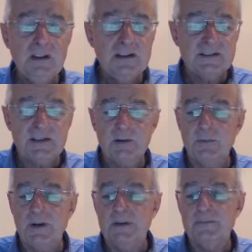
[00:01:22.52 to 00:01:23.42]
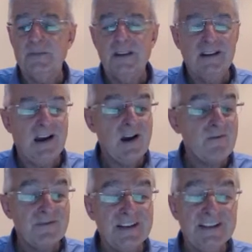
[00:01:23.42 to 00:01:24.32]
So I
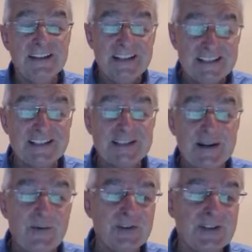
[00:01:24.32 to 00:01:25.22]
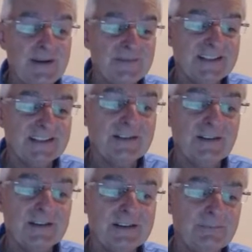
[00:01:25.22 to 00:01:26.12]
really need to see what's happening
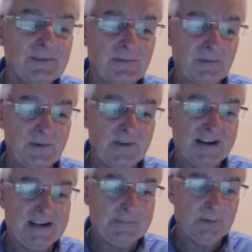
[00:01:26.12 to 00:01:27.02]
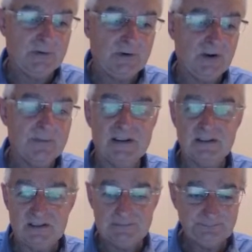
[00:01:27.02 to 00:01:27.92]
tonight before I make any more
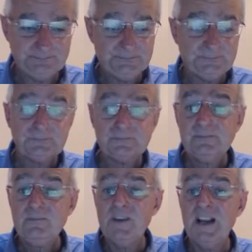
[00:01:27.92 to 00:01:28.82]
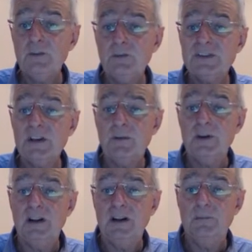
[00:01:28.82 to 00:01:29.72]
comments. And also,
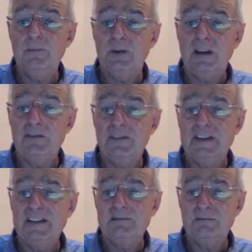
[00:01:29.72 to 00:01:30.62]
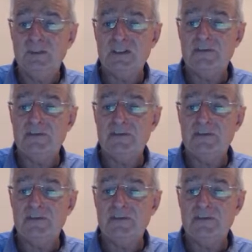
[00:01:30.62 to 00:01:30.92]
I'm looking for this to